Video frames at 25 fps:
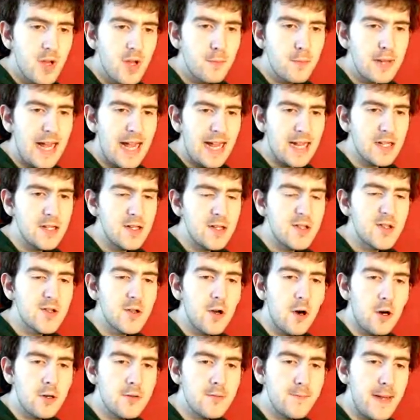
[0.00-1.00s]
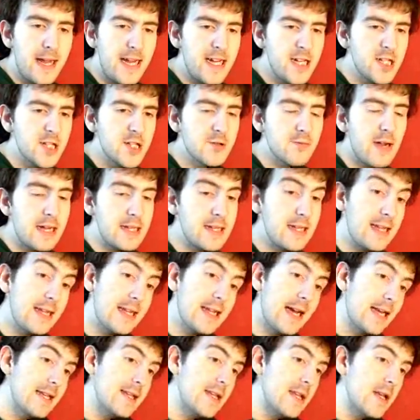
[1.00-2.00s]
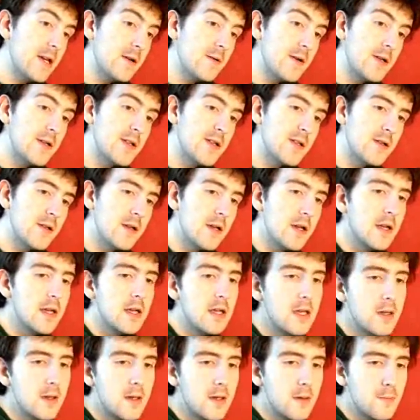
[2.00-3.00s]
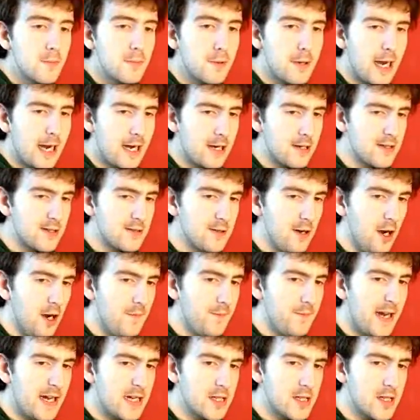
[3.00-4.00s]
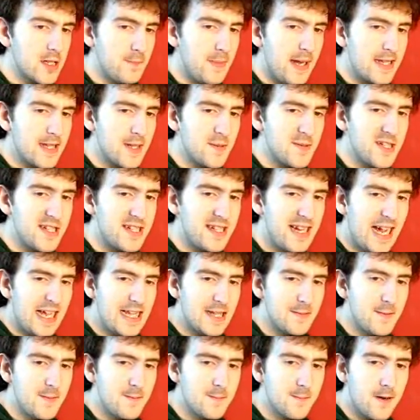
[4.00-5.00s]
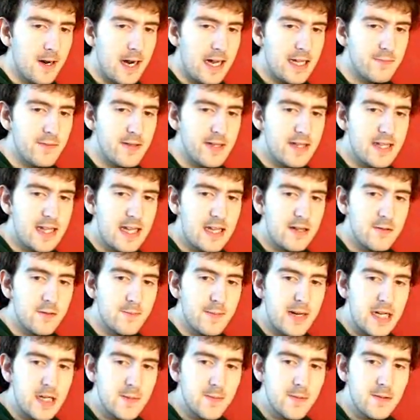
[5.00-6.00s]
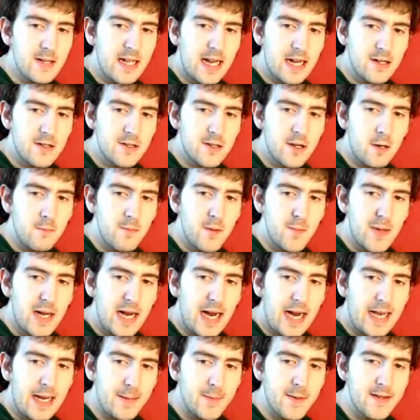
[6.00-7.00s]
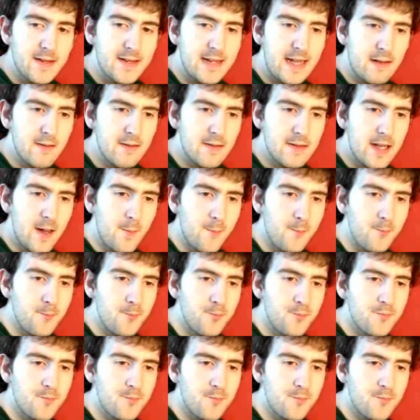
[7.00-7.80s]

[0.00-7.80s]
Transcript: Blackened swordfish, 20.90 euros. Blackened swordfish is the best of jasmine rice with seasonal vegetables and topped with pineapple salsa.